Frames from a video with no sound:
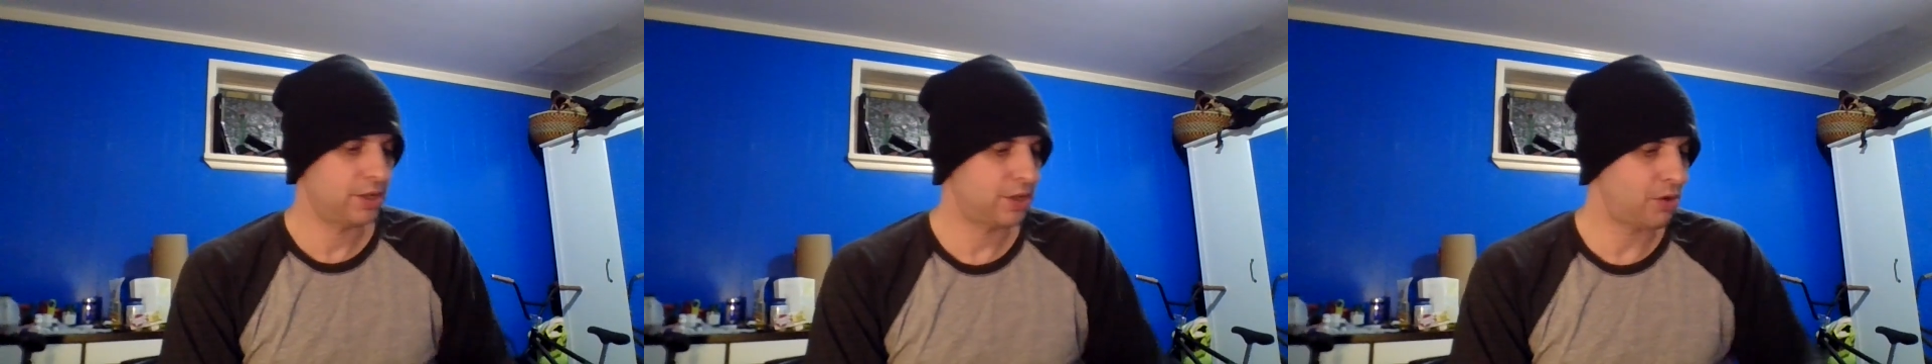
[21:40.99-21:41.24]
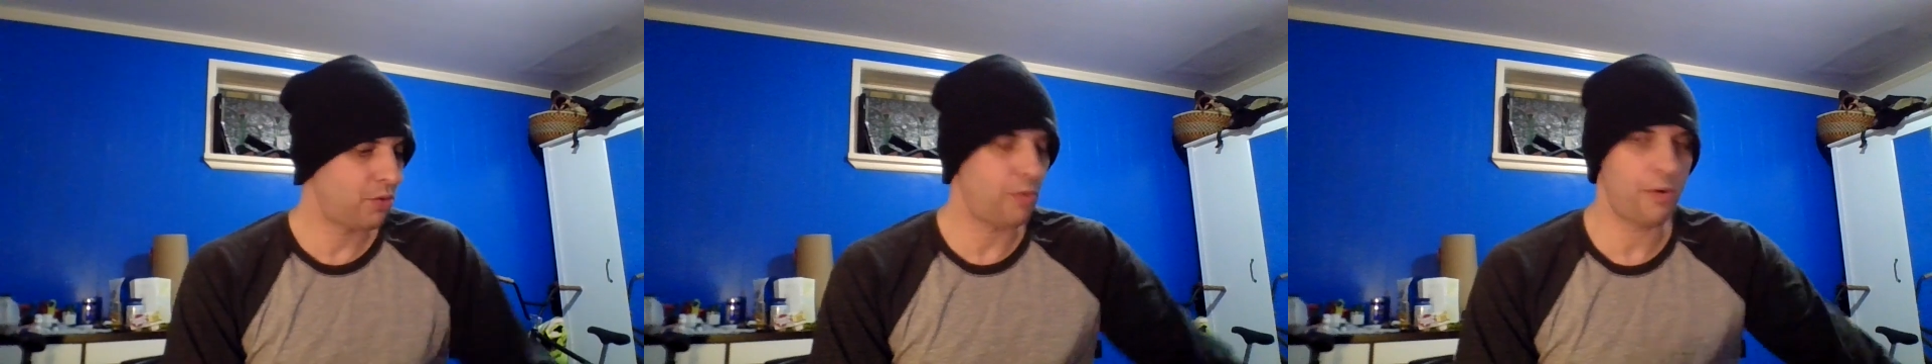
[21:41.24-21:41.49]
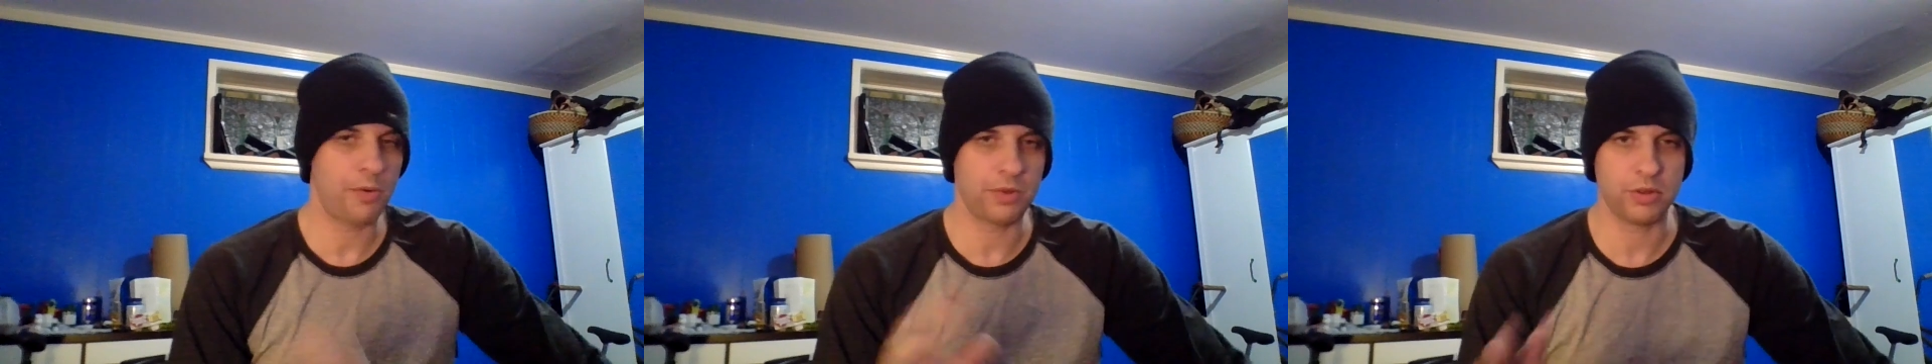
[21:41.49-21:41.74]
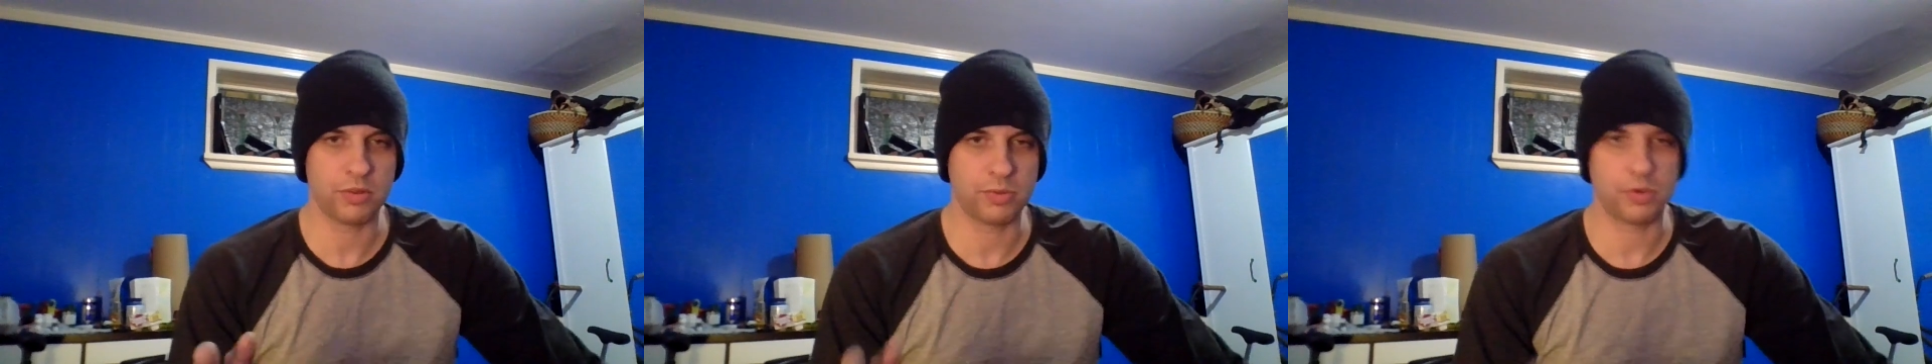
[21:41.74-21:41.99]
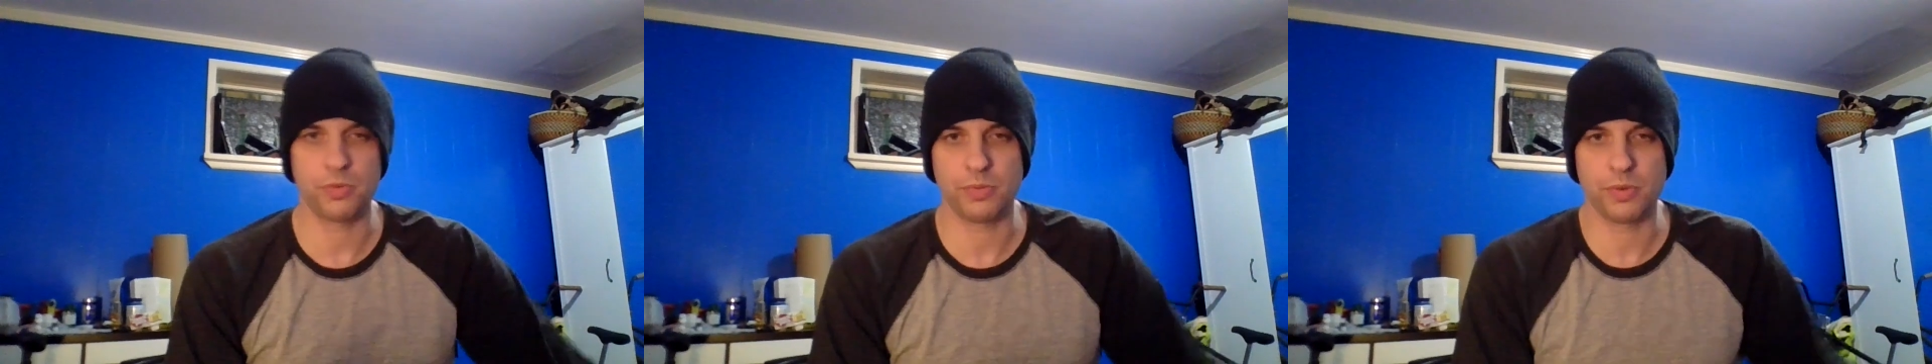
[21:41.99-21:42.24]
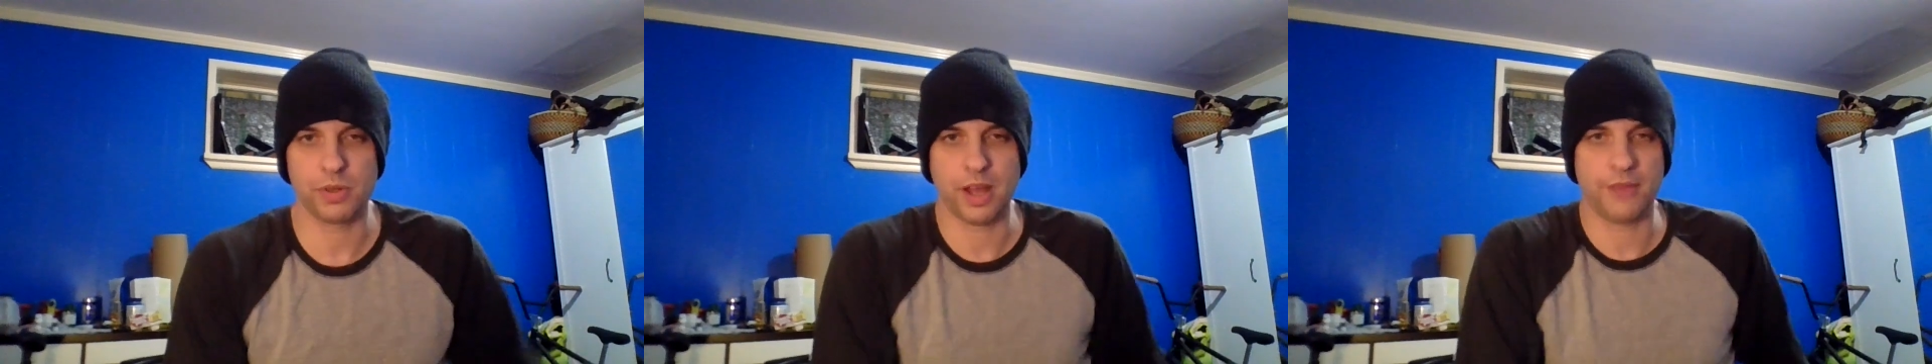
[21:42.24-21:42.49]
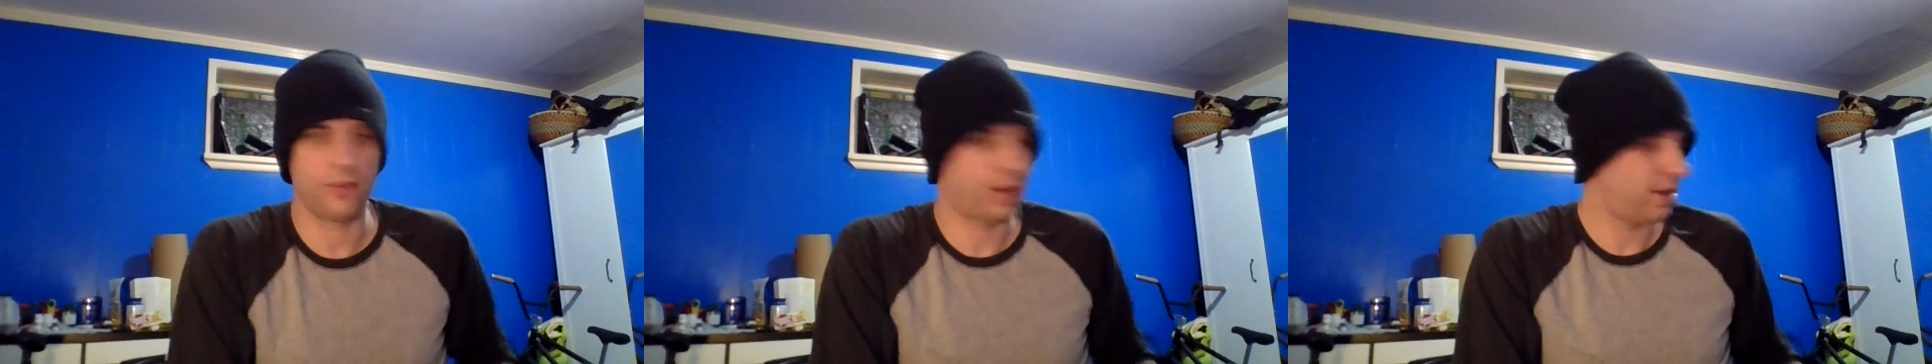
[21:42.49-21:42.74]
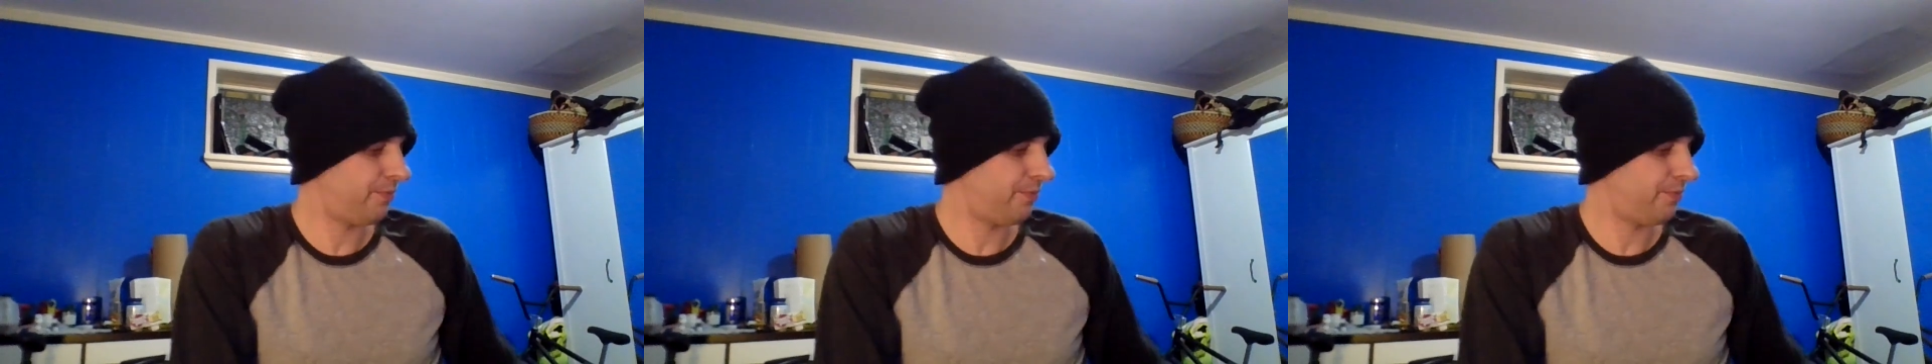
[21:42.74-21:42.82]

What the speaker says: So what we'll do is we'll have